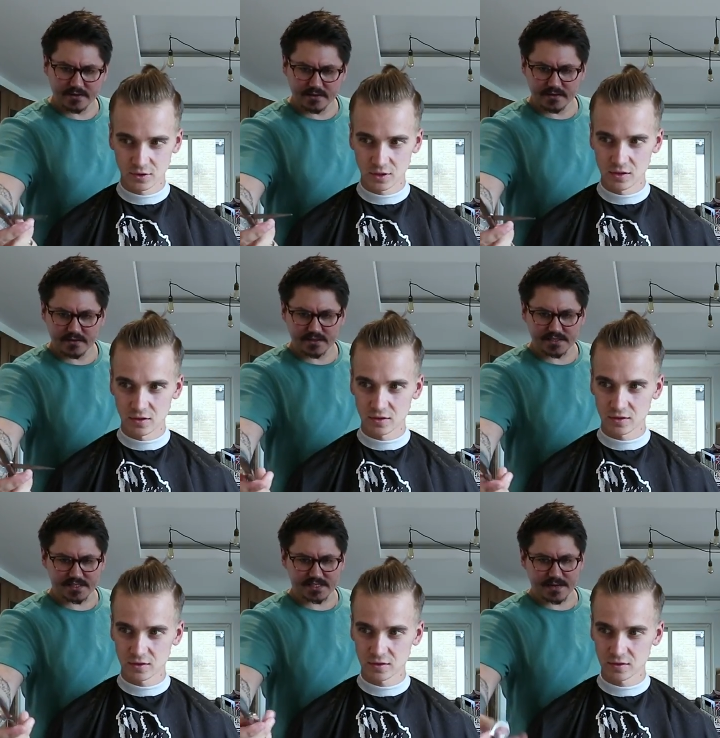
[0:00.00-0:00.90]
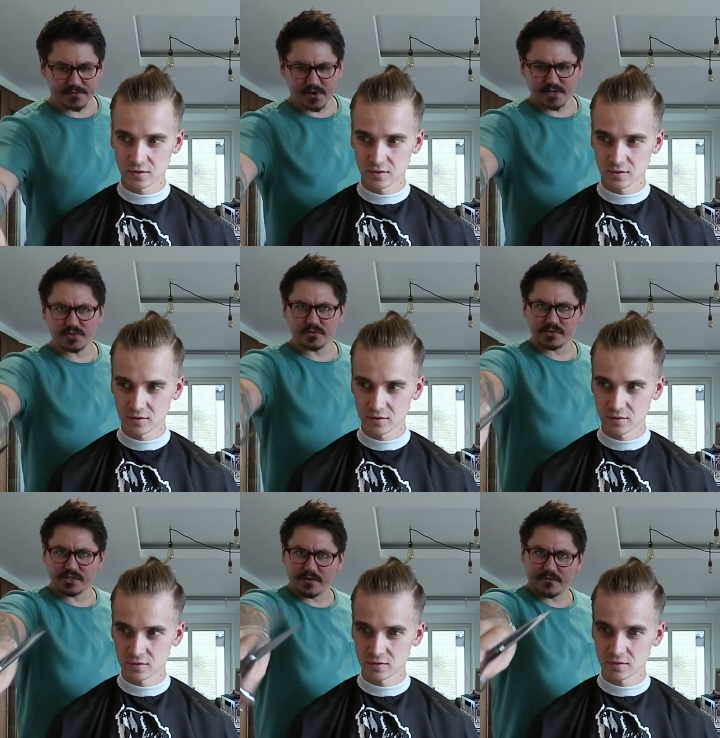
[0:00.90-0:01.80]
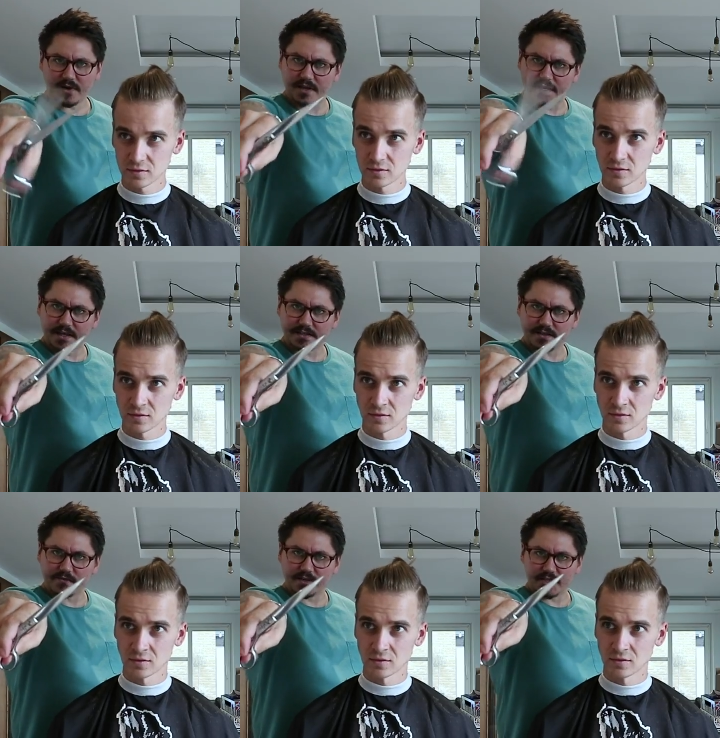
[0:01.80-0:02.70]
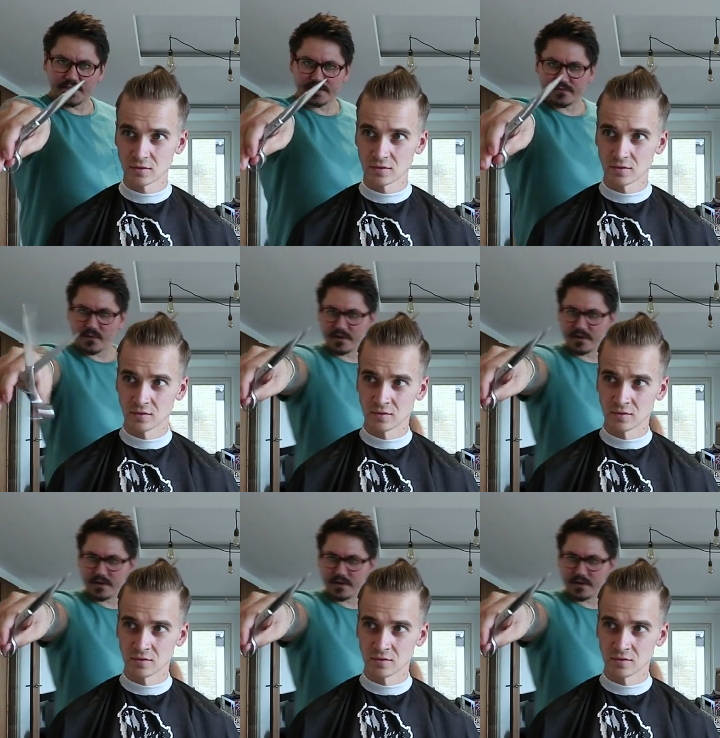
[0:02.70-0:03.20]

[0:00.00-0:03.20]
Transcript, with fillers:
Speaker 1: Jesus. This is samurai sword stuff right here. Seven inches of